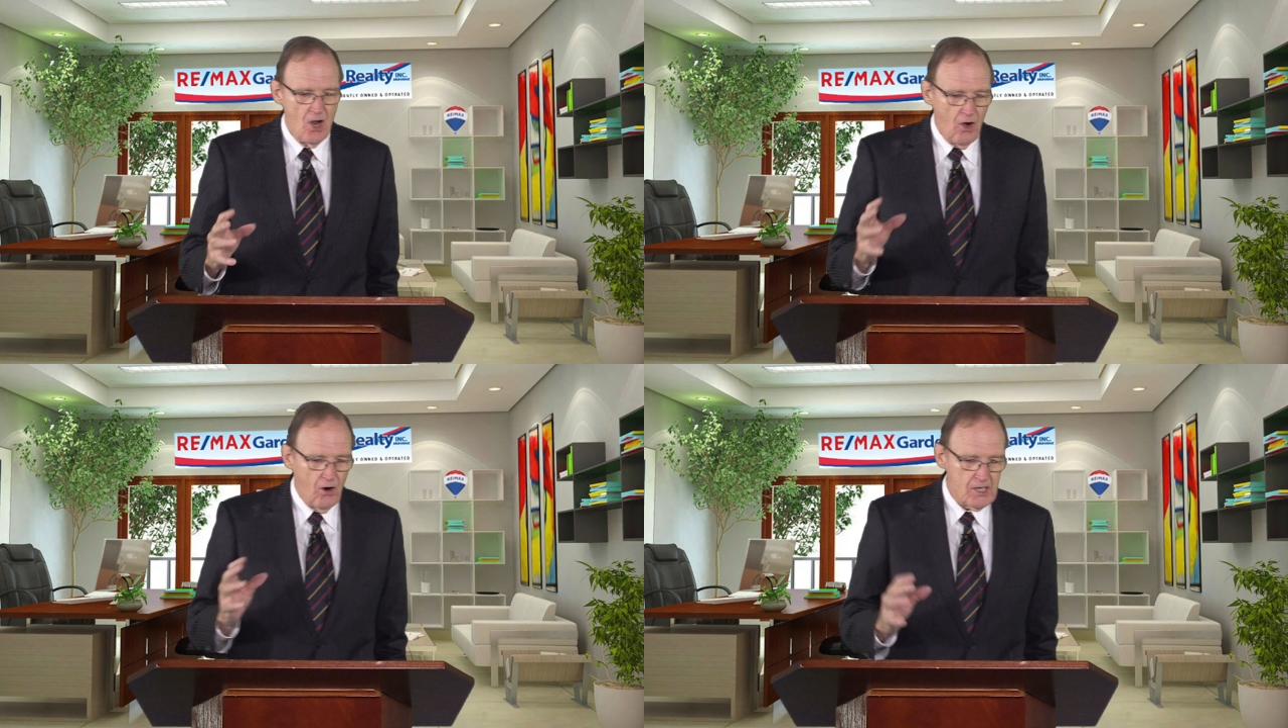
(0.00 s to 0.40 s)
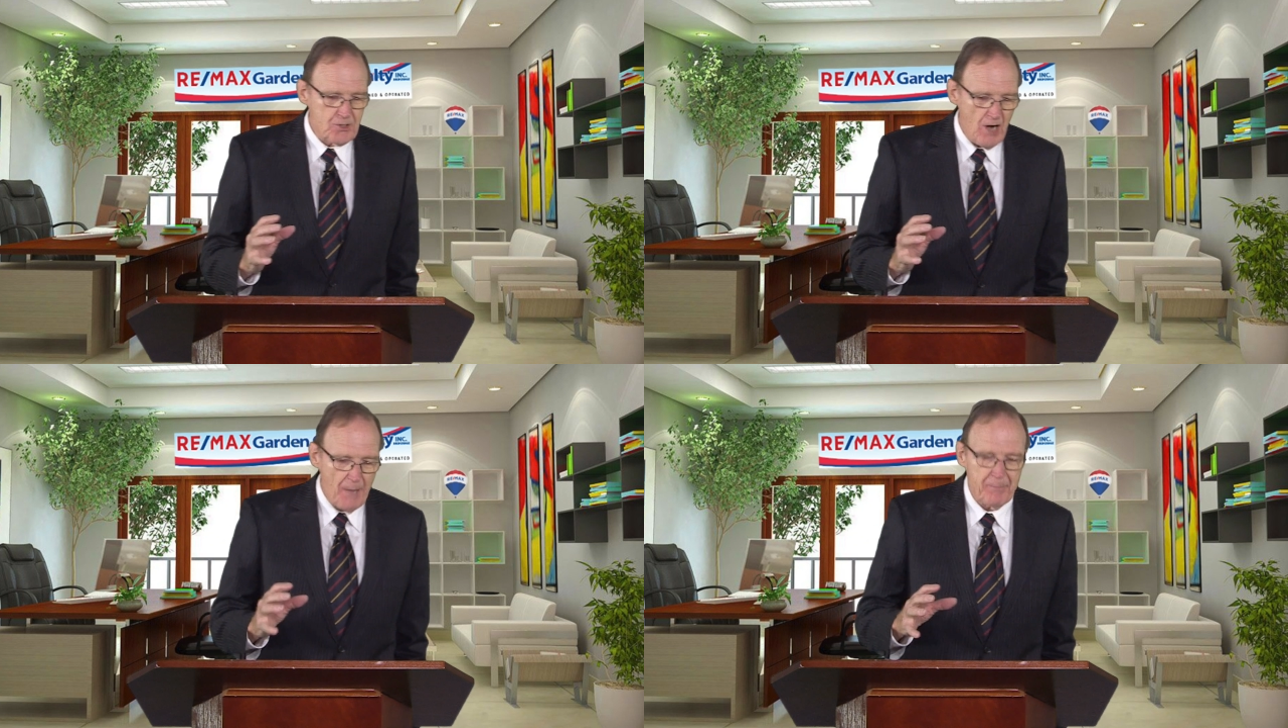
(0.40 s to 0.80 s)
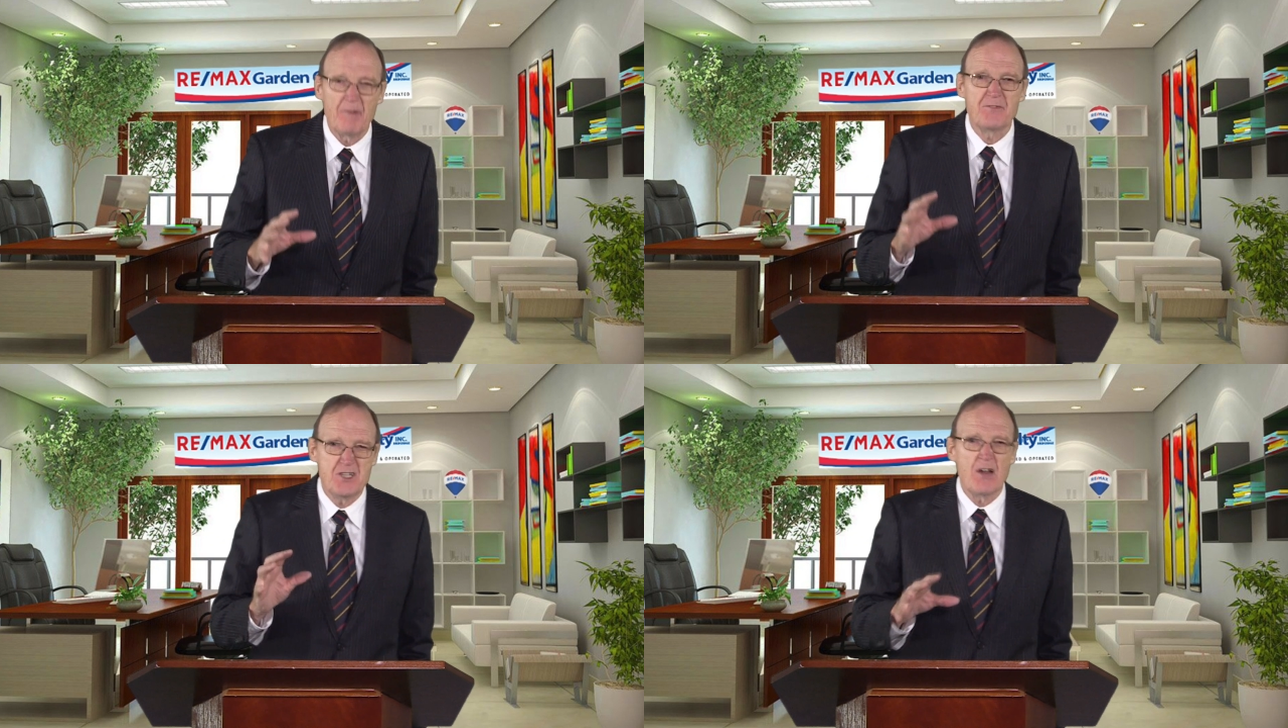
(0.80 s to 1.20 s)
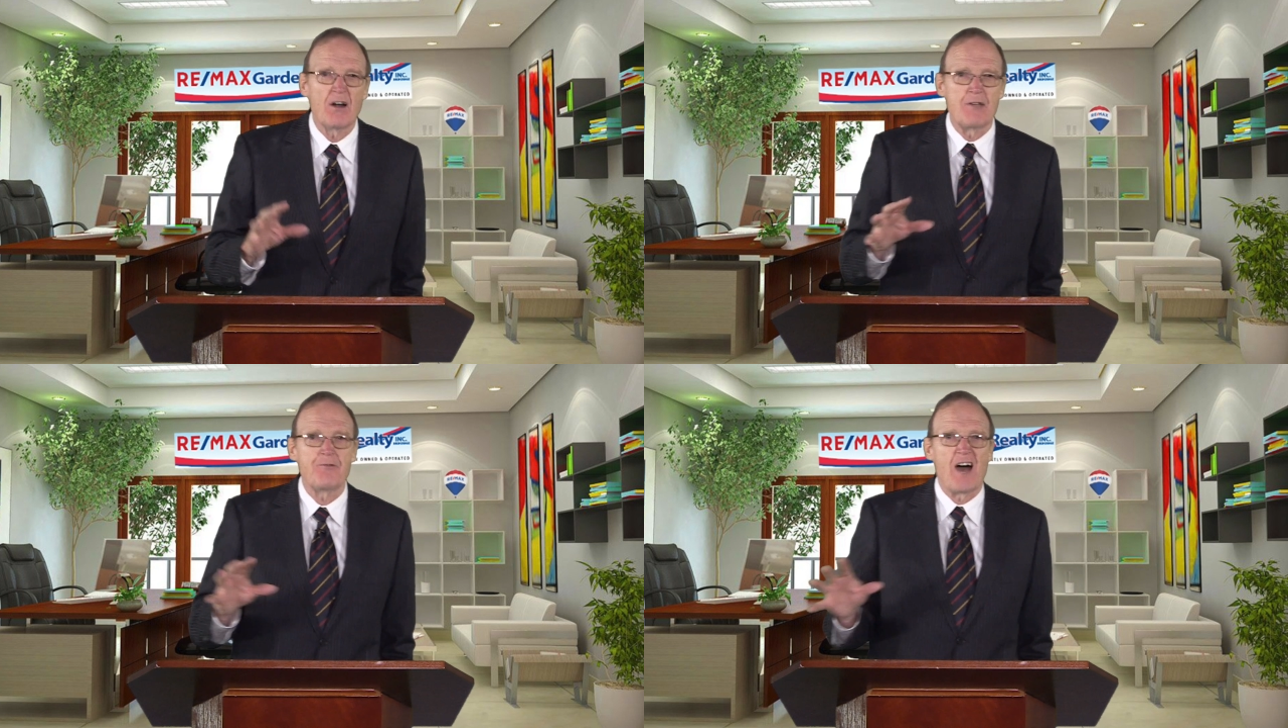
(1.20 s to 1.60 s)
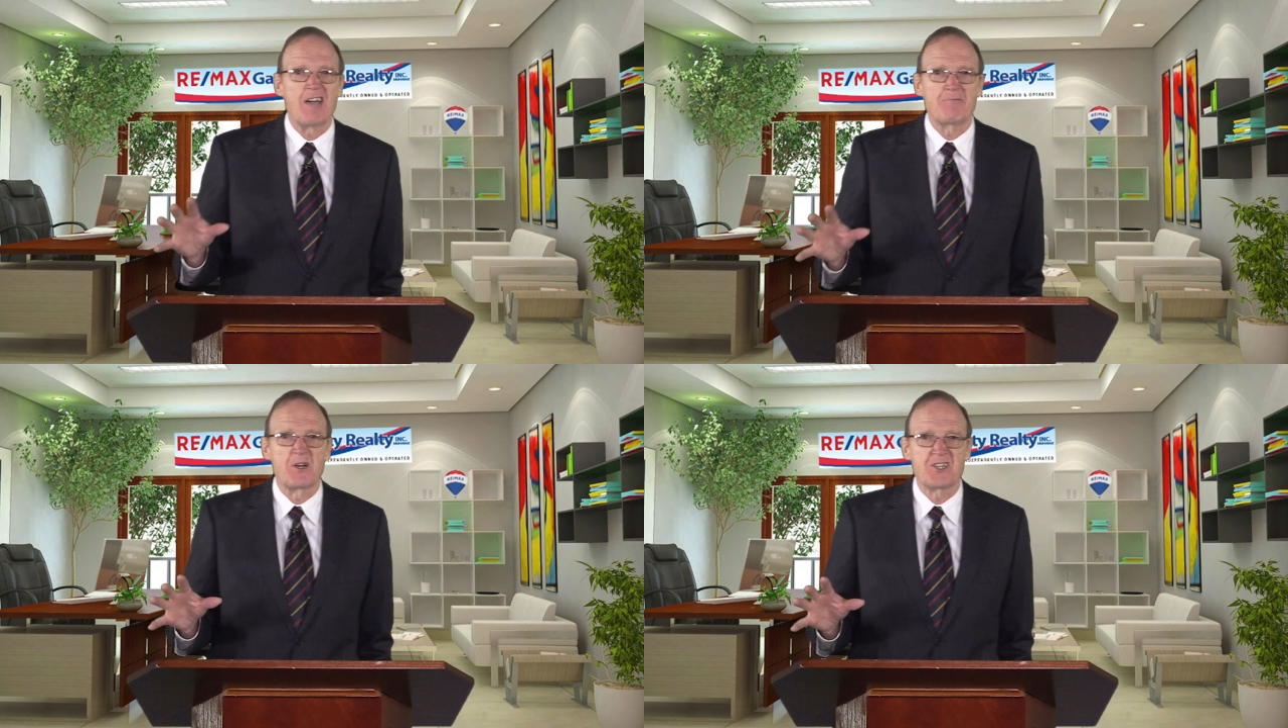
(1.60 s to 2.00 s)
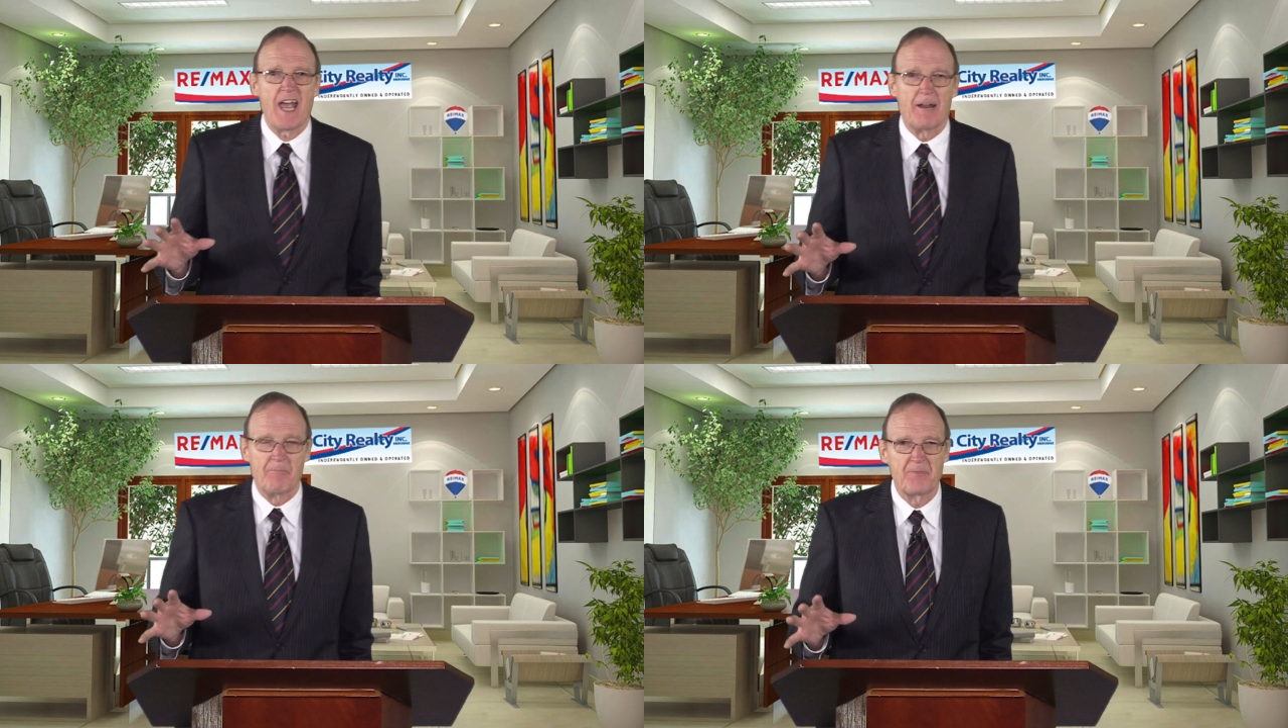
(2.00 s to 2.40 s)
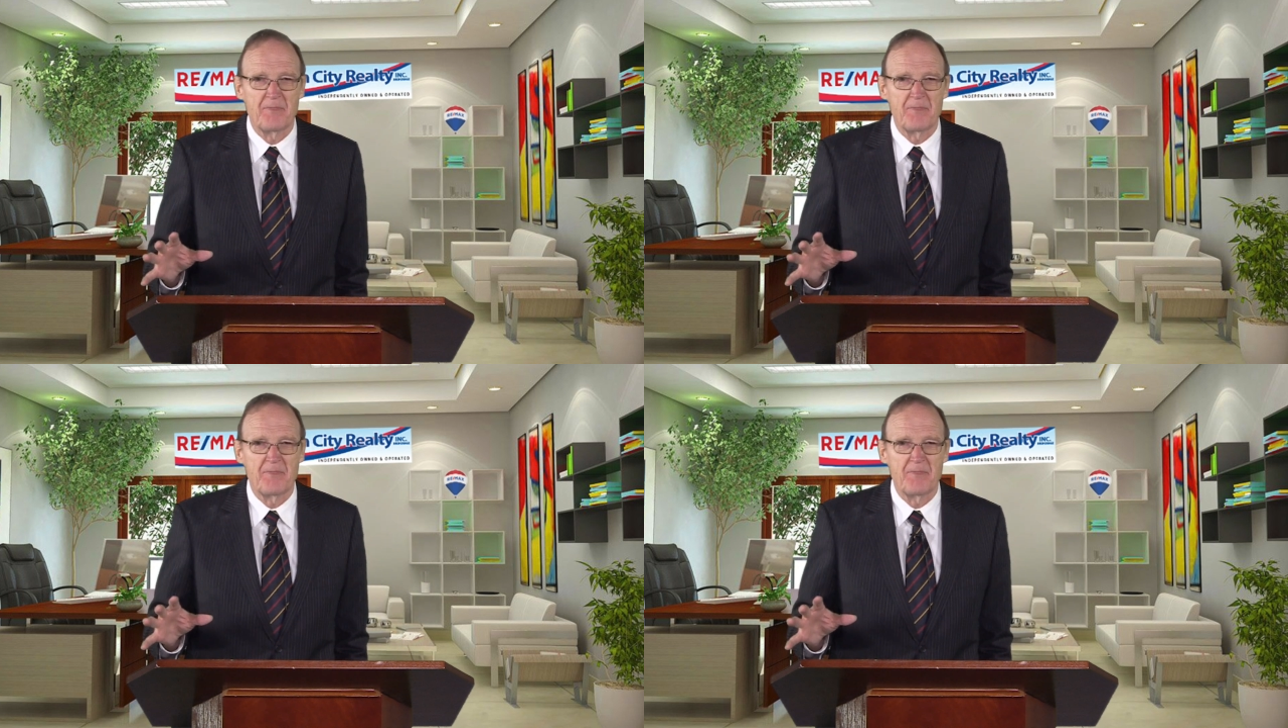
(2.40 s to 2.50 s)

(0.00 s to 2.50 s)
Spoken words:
or a drop of nearly 5%.